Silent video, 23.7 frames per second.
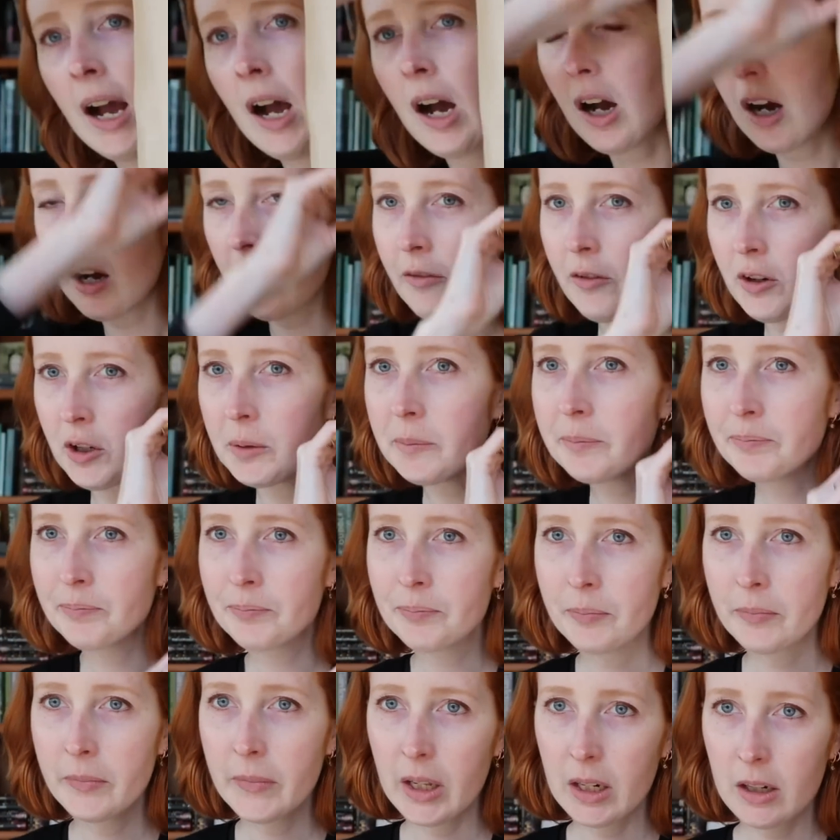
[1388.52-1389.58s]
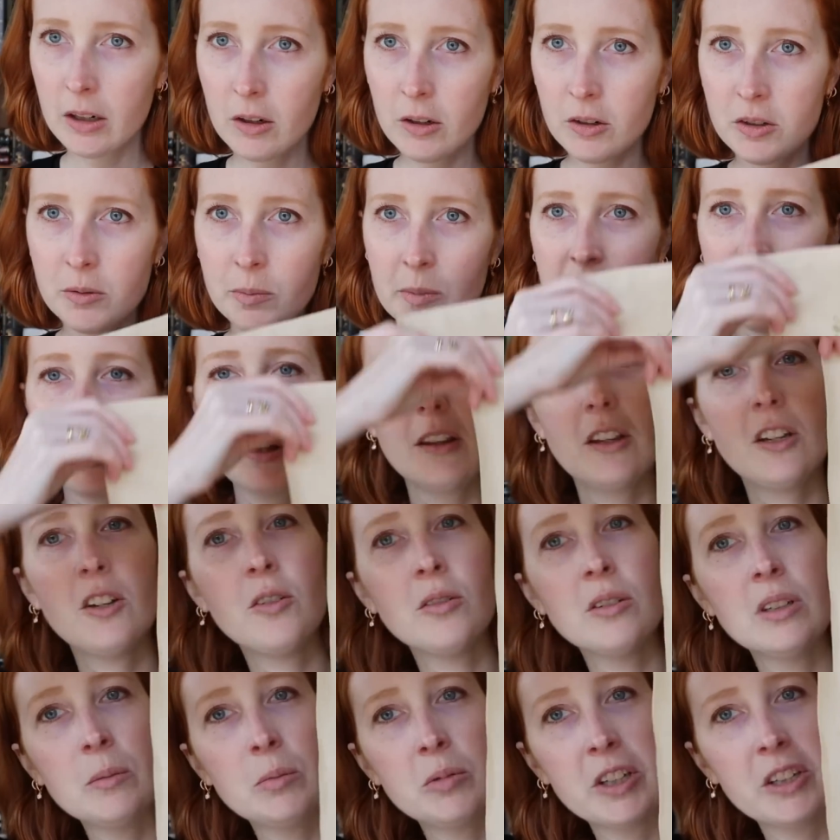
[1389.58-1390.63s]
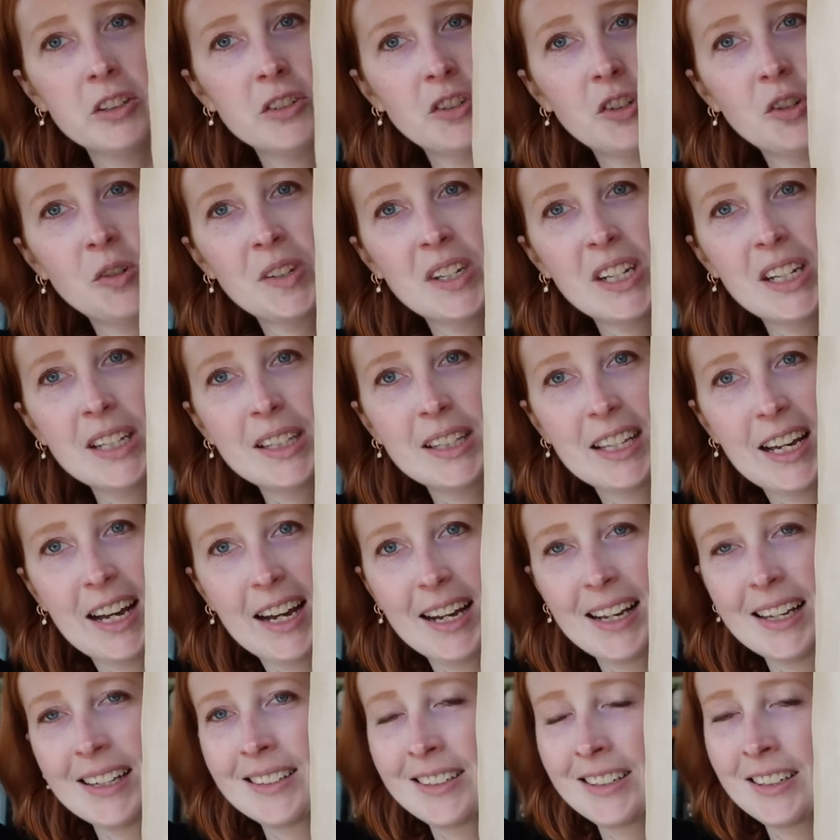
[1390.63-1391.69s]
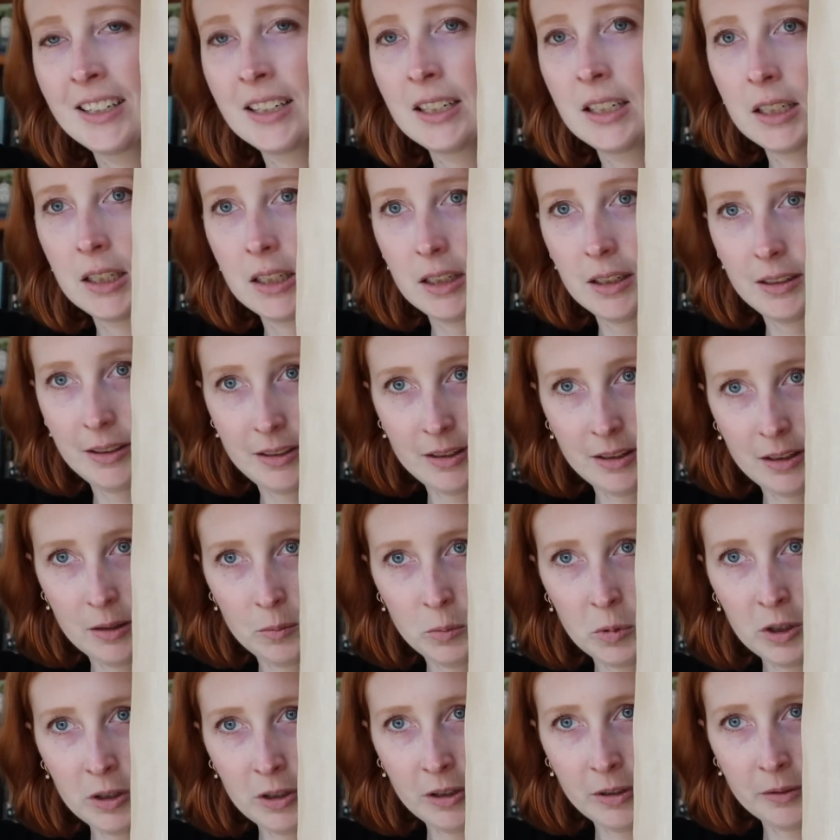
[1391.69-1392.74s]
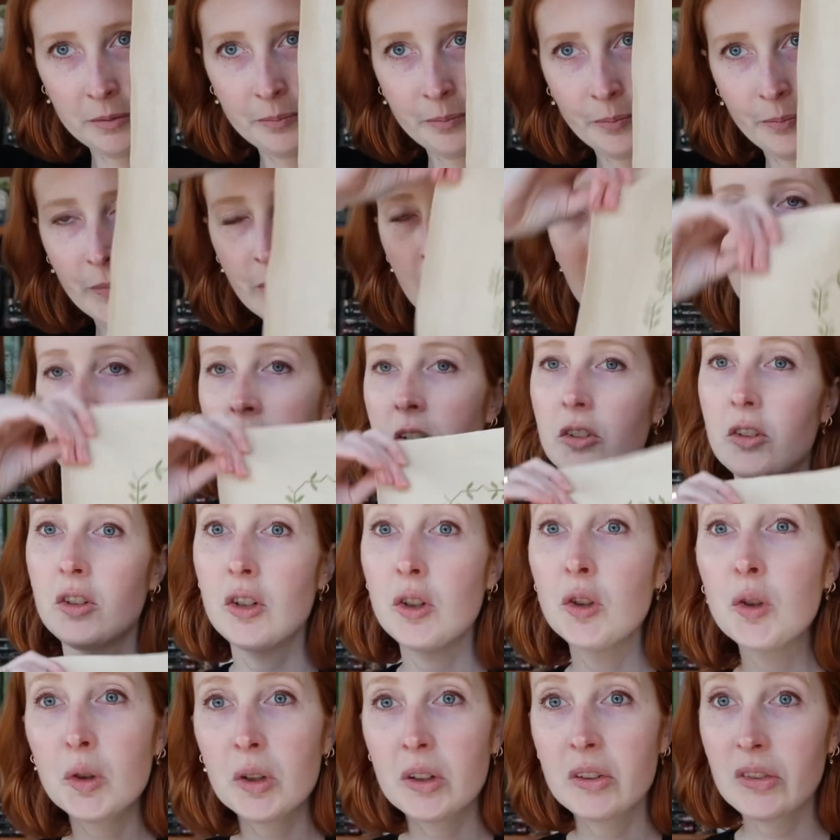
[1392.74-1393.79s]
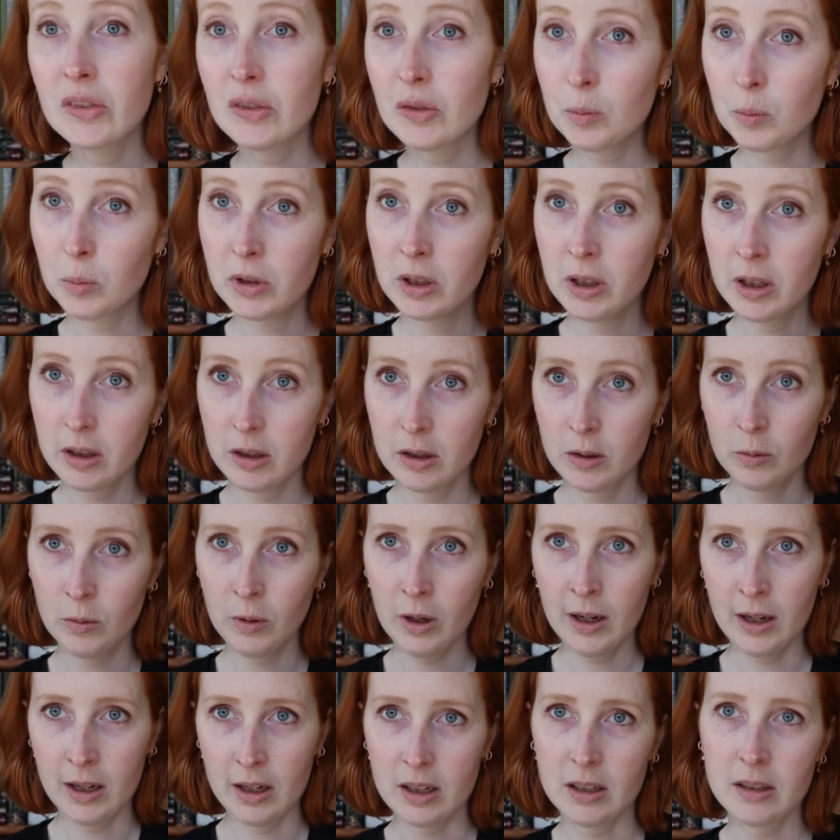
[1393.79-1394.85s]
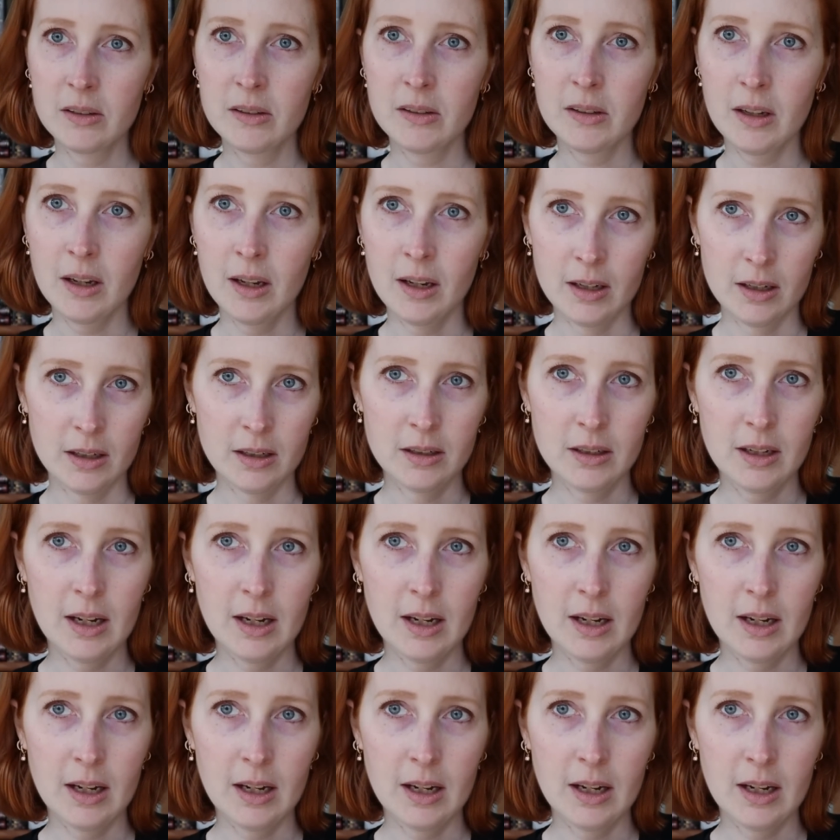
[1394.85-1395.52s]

However, it occurred to me that the only place you need that is in the barn. So you could split the reds and